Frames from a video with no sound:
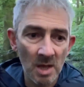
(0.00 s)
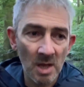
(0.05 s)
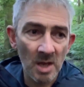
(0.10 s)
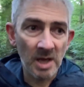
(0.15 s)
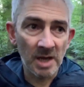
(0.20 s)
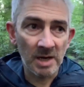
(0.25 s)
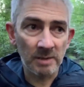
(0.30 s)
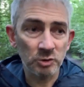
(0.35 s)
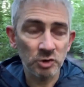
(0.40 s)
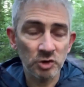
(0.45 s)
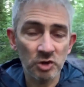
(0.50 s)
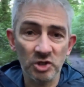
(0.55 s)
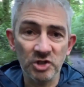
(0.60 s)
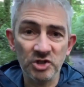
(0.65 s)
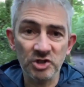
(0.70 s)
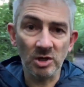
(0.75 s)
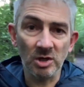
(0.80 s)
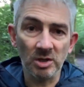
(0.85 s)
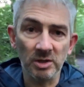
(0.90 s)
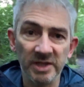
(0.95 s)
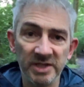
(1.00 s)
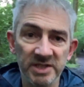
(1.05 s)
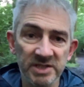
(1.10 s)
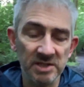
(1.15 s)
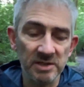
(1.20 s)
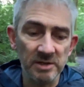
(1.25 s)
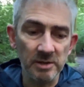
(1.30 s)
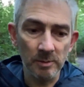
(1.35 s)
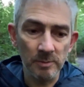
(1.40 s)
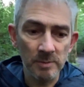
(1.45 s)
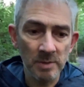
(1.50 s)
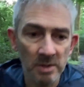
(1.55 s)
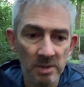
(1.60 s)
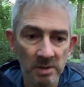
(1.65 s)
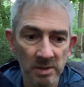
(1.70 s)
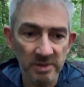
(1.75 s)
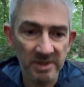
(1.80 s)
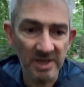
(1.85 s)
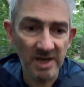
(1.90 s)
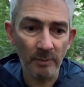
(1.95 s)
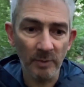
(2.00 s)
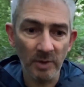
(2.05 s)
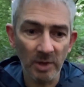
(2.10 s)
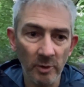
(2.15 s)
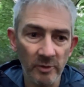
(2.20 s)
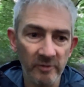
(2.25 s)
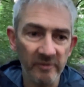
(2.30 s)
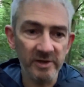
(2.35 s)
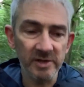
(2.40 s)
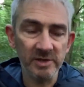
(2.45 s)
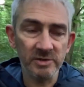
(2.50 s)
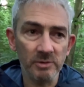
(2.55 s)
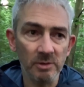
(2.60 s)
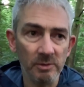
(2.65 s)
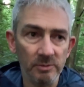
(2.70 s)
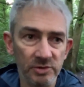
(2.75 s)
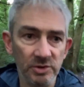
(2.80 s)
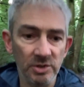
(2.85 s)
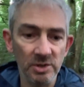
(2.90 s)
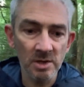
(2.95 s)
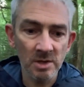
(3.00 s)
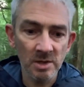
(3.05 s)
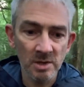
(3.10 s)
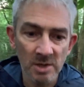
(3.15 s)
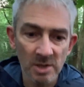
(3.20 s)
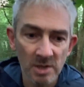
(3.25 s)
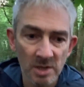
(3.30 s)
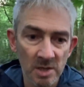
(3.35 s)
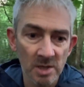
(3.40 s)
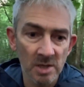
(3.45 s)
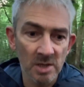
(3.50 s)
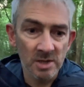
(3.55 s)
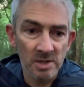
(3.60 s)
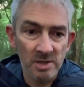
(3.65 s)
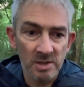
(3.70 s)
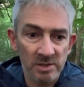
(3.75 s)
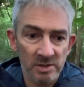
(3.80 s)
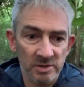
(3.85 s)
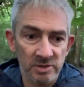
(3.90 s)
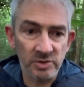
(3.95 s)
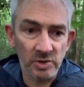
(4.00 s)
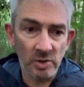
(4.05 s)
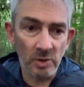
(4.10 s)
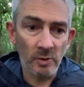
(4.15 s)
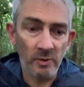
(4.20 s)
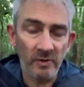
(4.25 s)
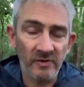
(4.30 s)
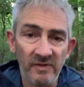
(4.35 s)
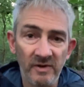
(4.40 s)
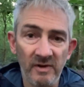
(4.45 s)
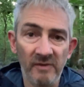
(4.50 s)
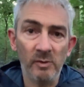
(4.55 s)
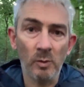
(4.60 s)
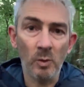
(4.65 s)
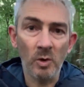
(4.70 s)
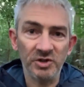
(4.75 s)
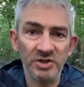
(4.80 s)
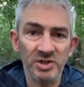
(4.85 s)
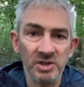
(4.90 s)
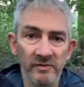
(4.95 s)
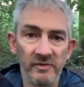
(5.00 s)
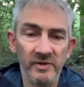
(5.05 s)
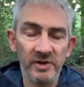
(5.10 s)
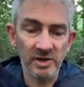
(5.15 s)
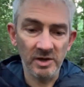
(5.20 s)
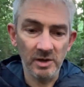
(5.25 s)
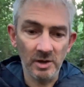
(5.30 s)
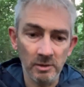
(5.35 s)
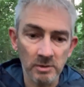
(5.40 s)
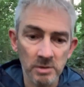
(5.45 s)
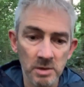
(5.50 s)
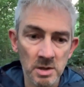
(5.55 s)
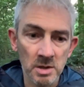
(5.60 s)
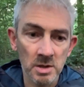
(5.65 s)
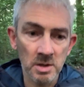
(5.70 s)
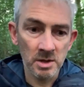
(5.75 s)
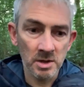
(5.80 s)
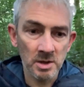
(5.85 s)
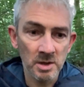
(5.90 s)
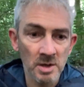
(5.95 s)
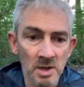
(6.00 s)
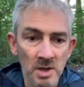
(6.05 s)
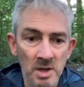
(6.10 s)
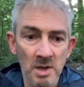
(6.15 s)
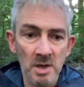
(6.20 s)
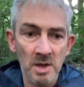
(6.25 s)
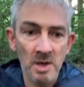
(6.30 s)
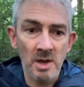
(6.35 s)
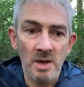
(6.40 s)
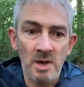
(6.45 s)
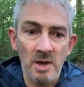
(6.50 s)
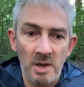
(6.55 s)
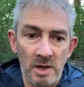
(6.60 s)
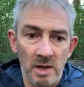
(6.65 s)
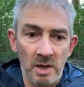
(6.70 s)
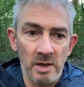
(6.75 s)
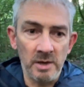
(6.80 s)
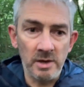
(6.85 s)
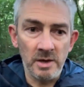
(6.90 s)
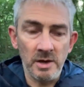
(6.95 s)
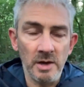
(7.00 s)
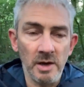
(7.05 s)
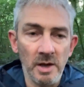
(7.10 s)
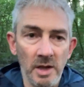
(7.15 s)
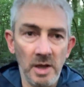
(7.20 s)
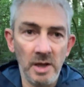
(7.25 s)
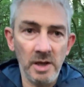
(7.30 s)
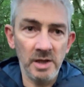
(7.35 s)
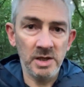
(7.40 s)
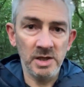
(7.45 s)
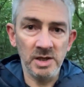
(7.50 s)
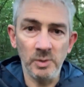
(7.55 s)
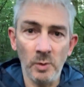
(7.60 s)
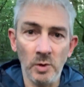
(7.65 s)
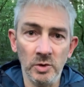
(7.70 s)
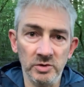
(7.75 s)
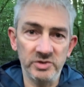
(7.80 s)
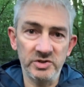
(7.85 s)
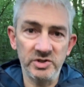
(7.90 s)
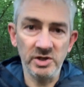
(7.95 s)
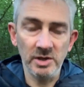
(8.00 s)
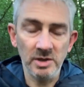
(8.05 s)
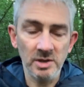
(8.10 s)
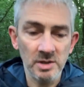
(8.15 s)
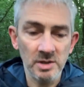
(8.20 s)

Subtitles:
and I'm just going to start listing them down below in the description. So if you're ever watching a video and you want to